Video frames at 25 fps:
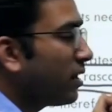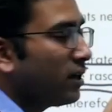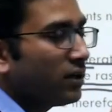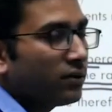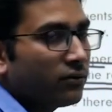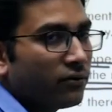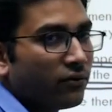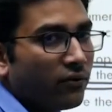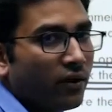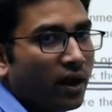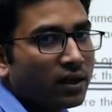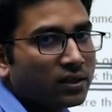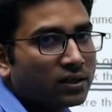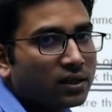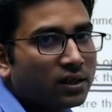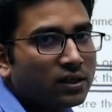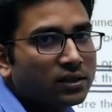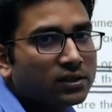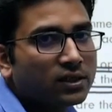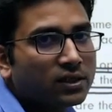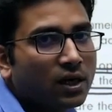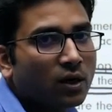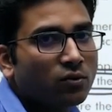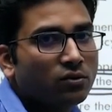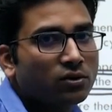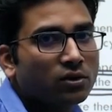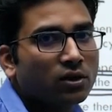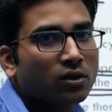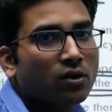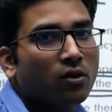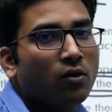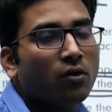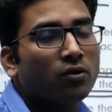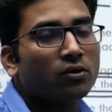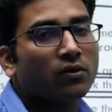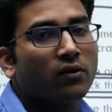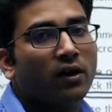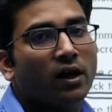the rascals out or
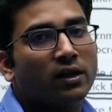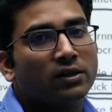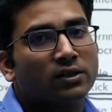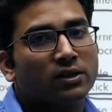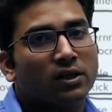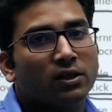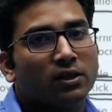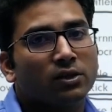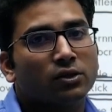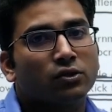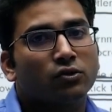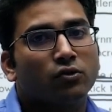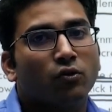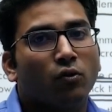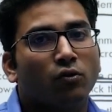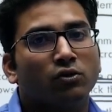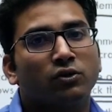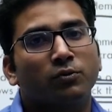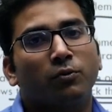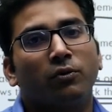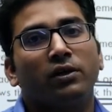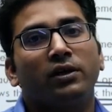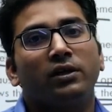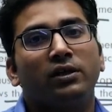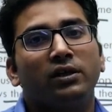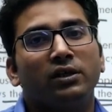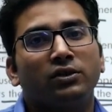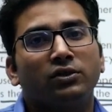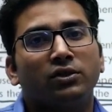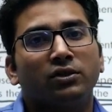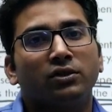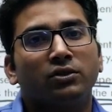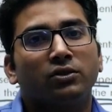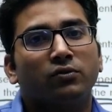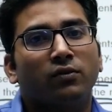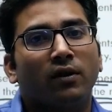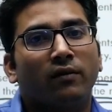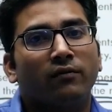the rascals those politicians
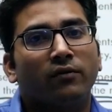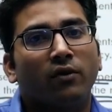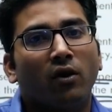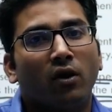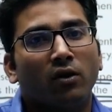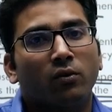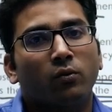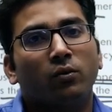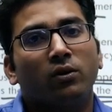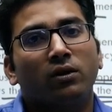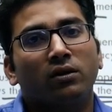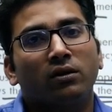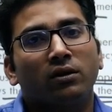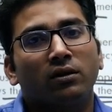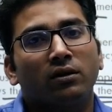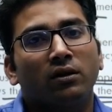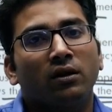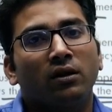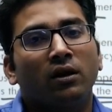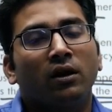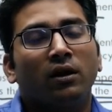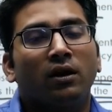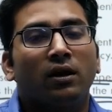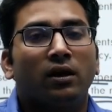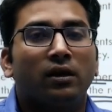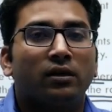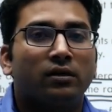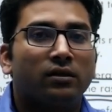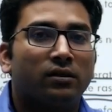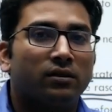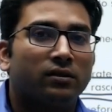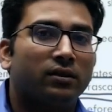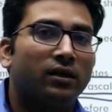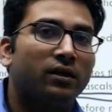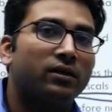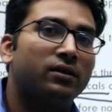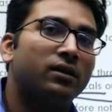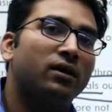who have not worked
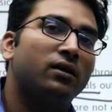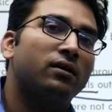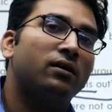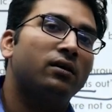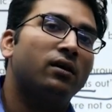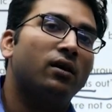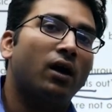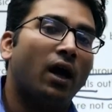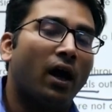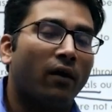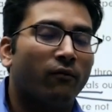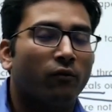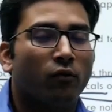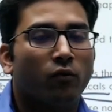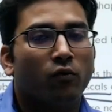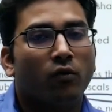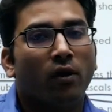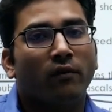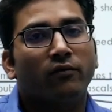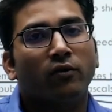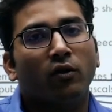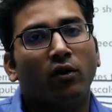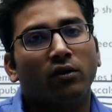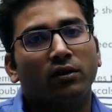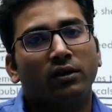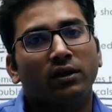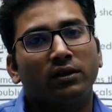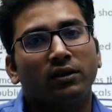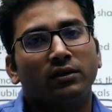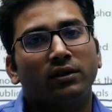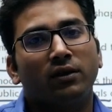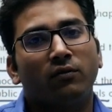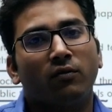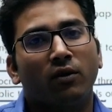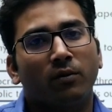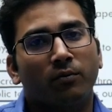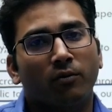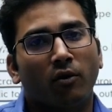they done have who have not done their
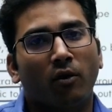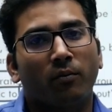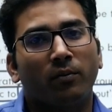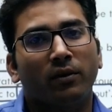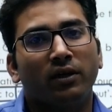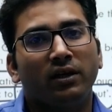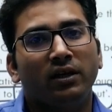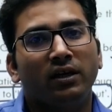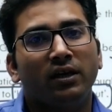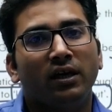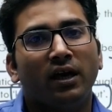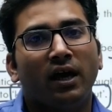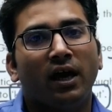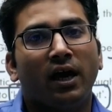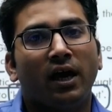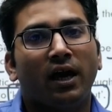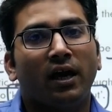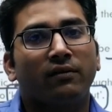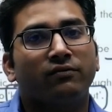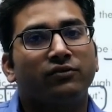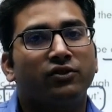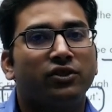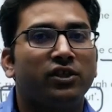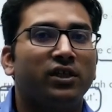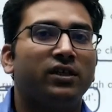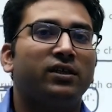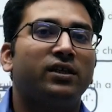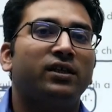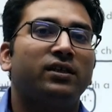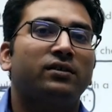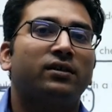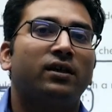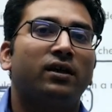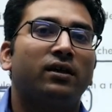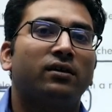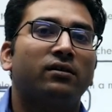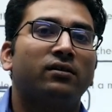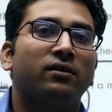work properly and have cheated
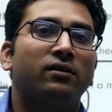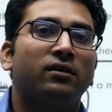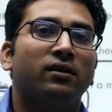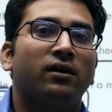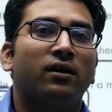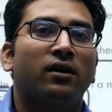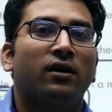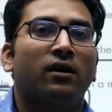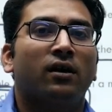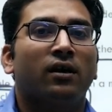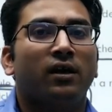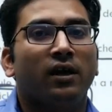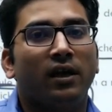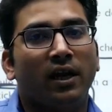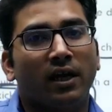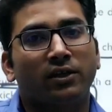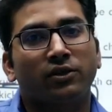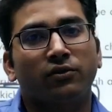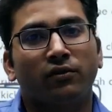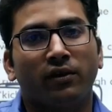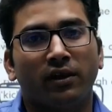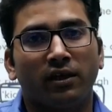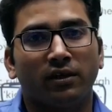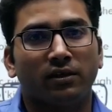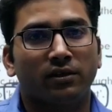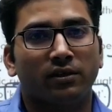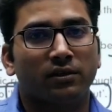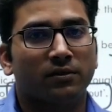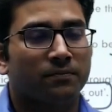their electorate